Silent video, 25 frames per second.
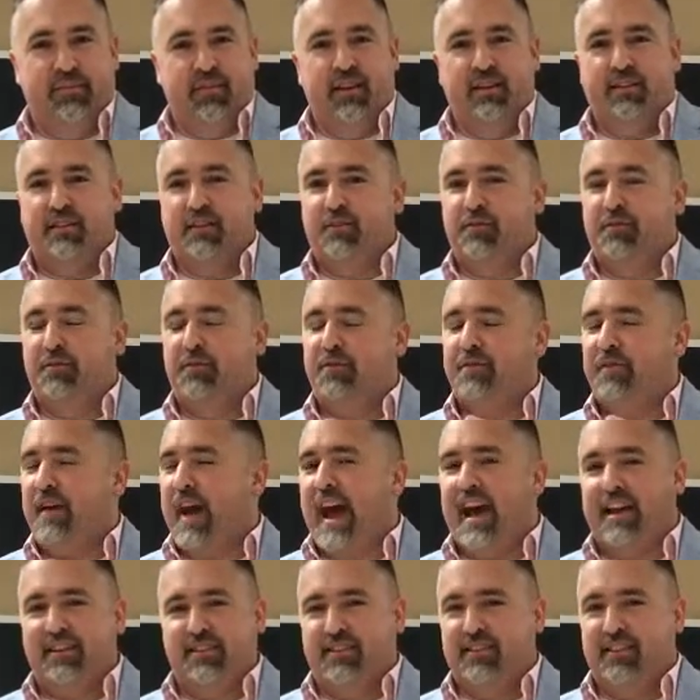This is
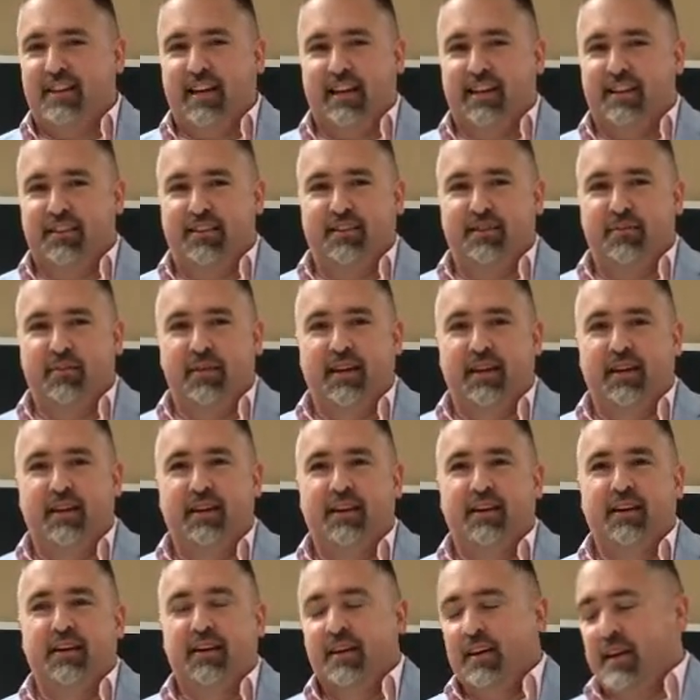fascinating to me.
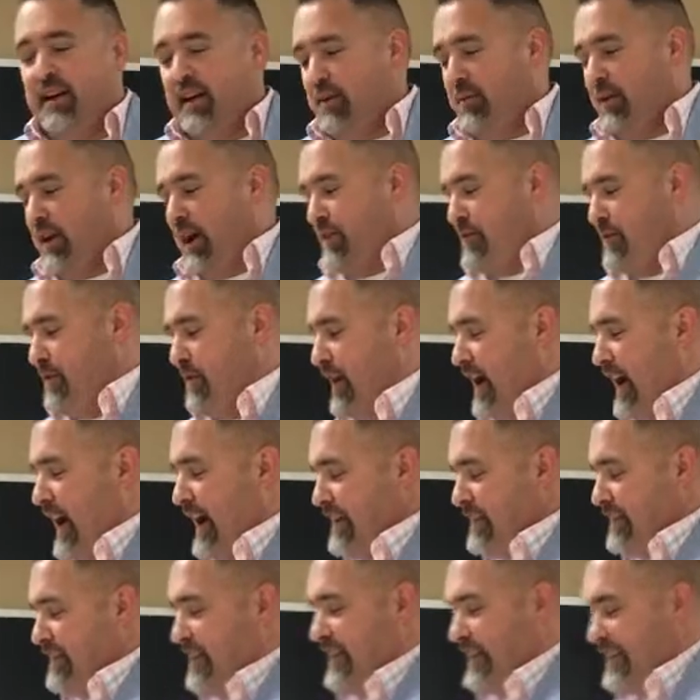What I
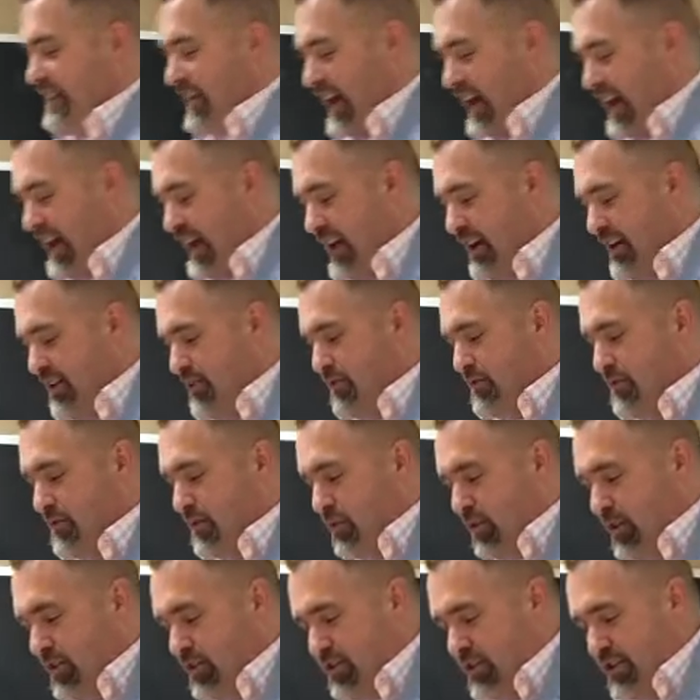find today,
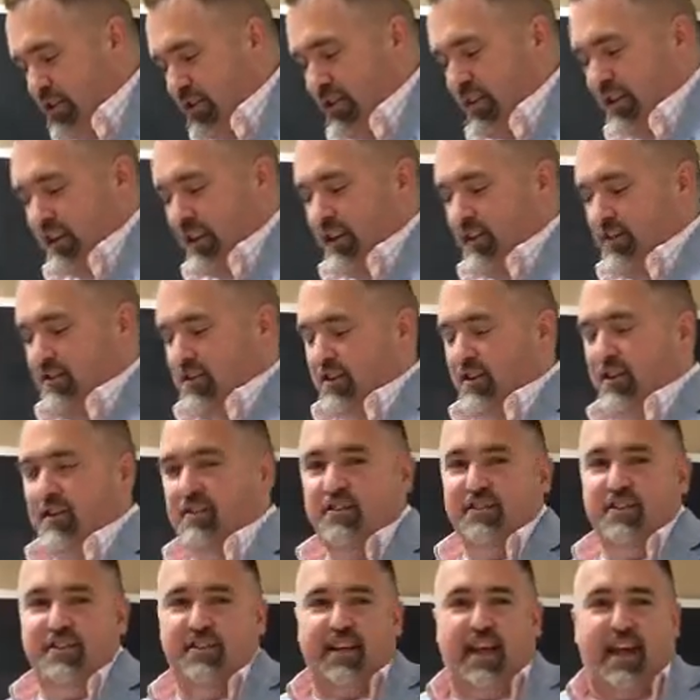unfortunately,
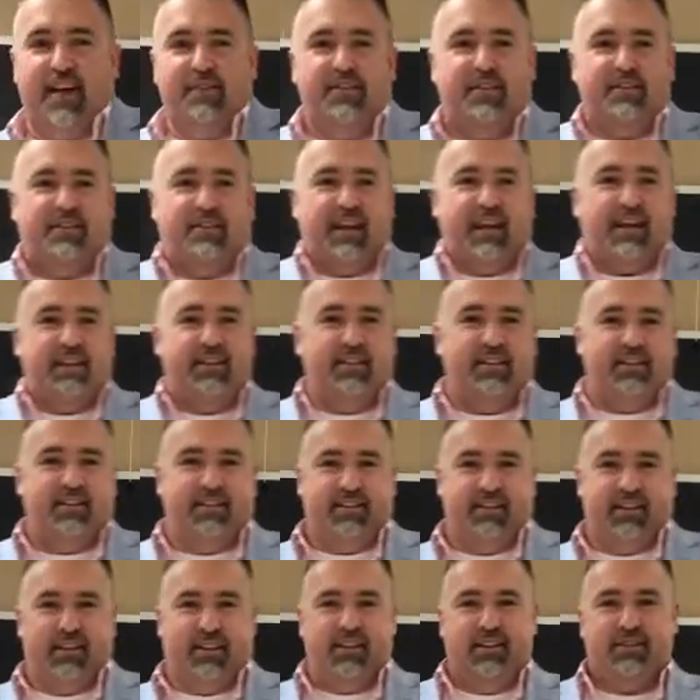churches have a
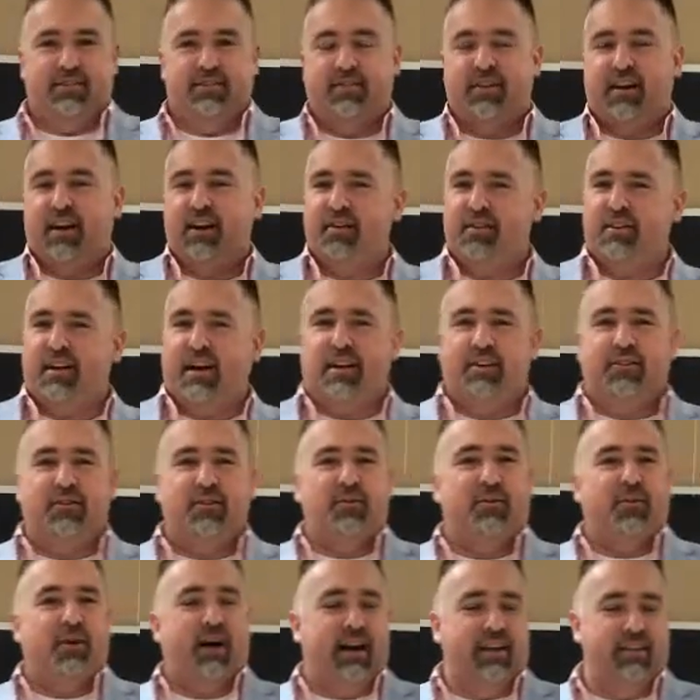tendency, right? Or I don't
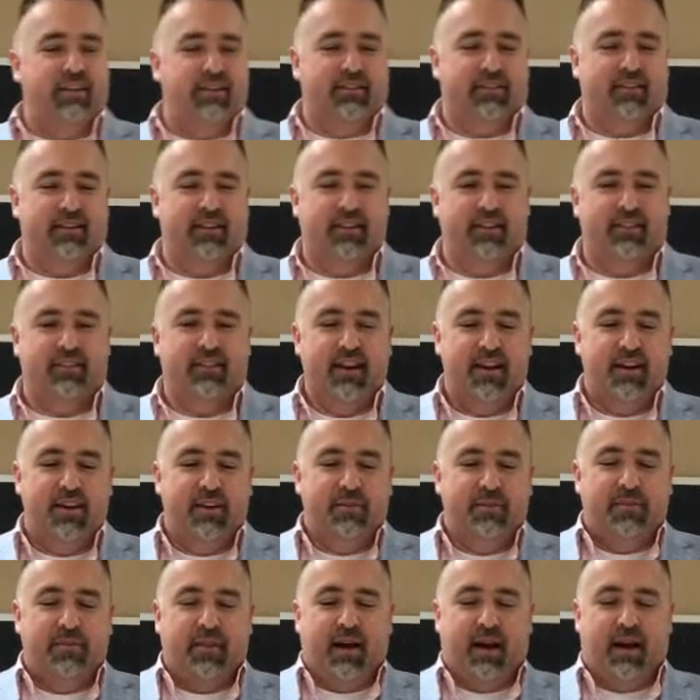know why this is.
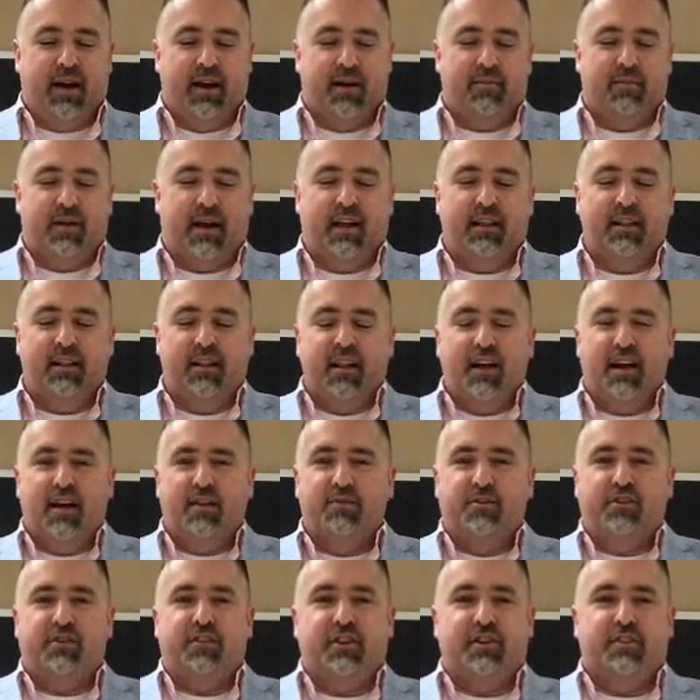I
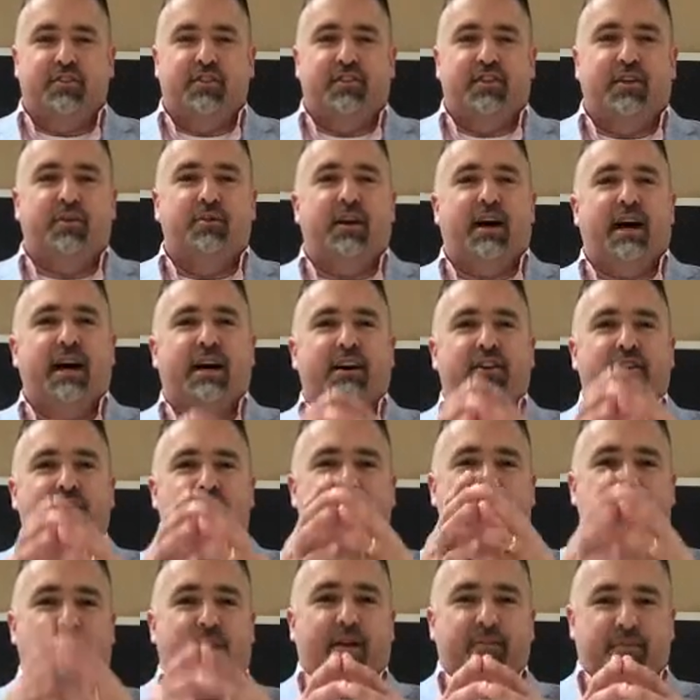love churches. Like when I got on
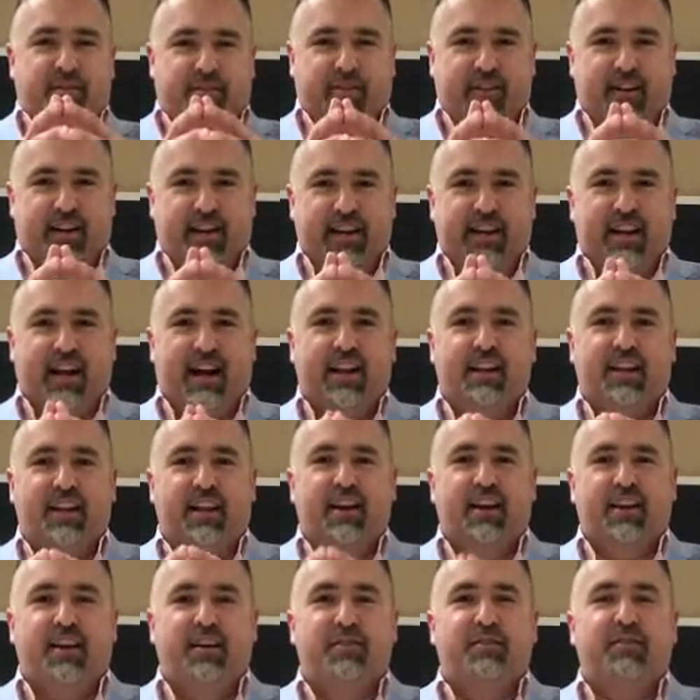your website, I
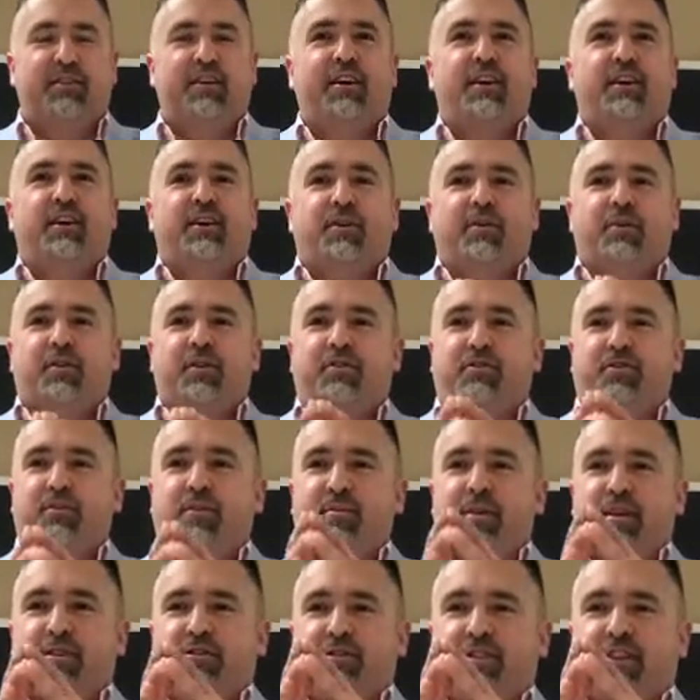loved, what is your
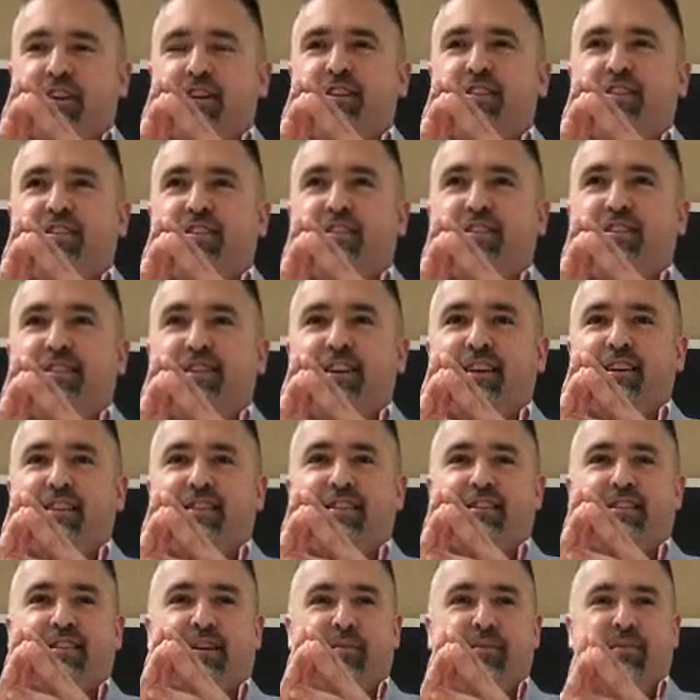mission? It's
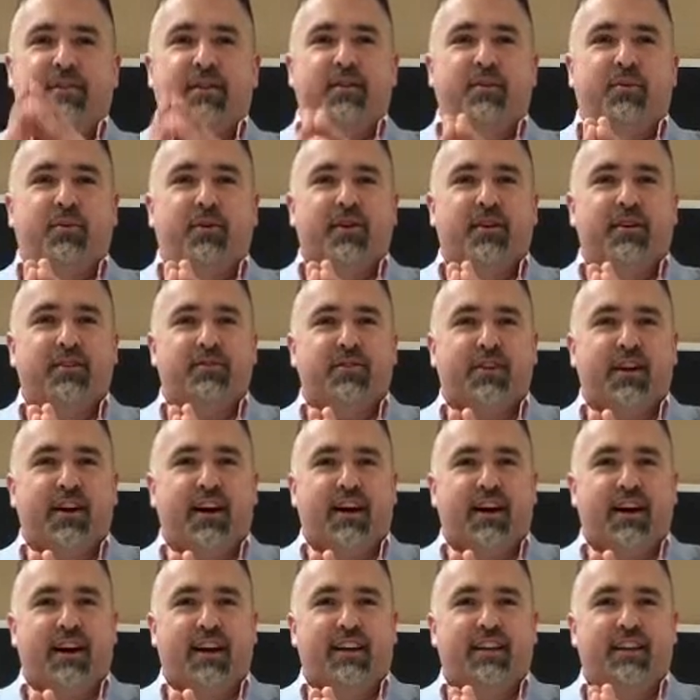something the Word of
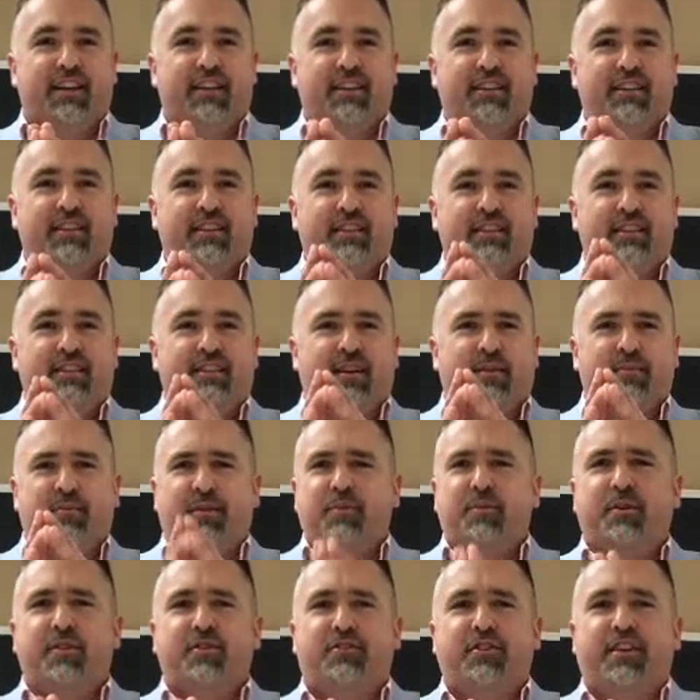God,
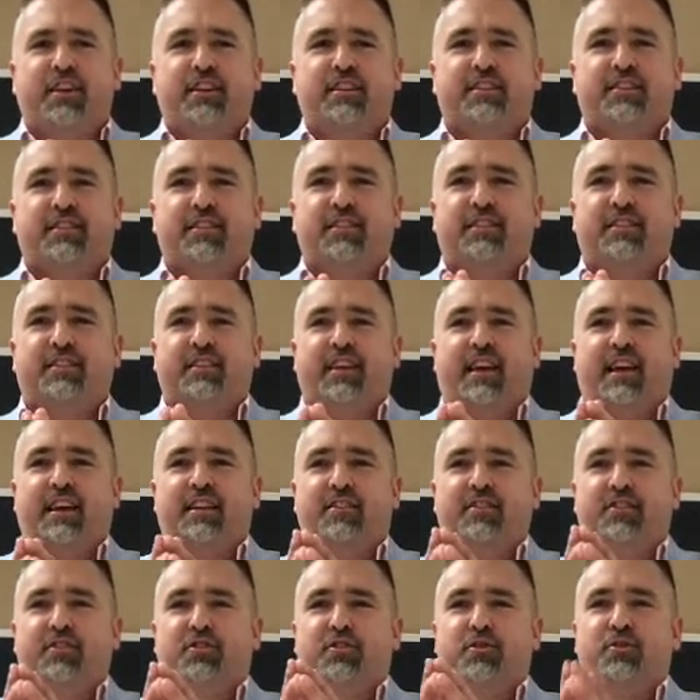something with Jesus,
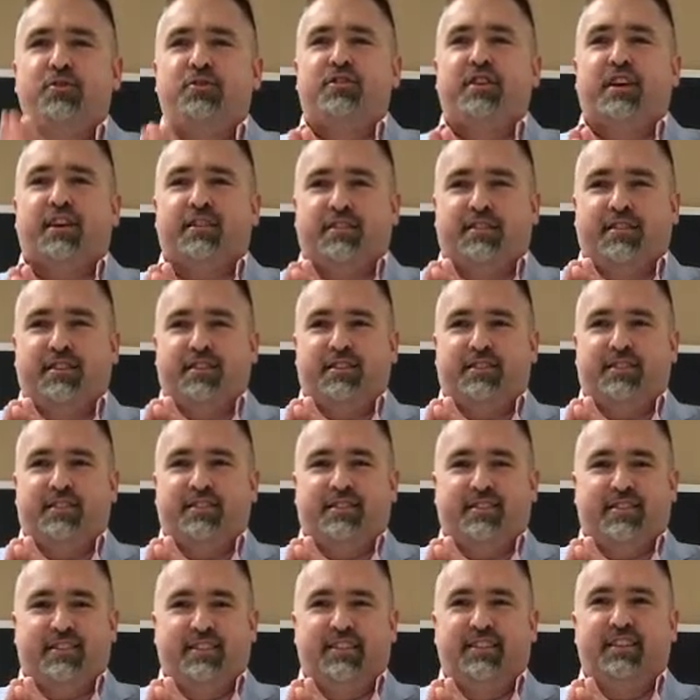and do
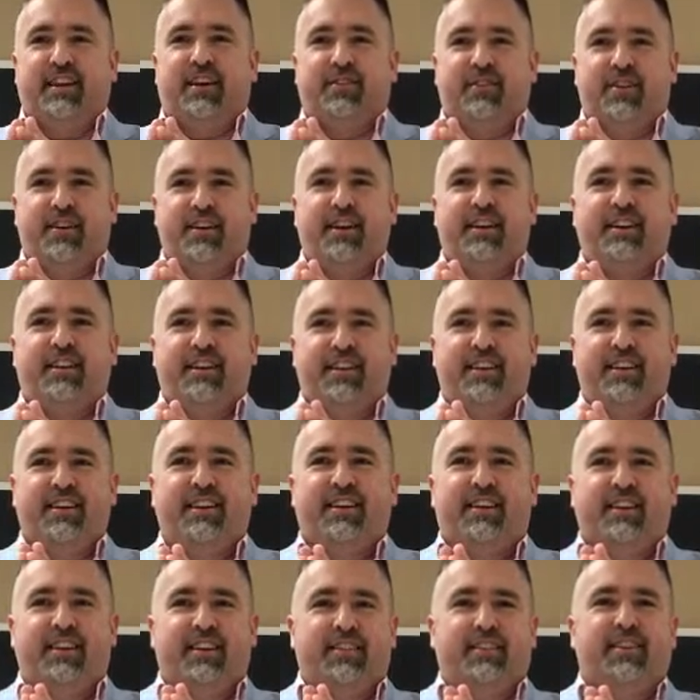justice. Is that right?
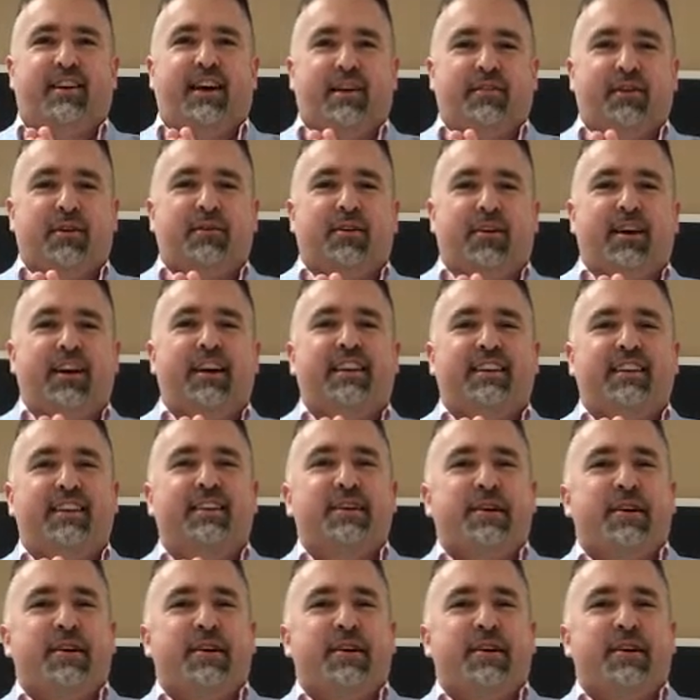Does that have that right?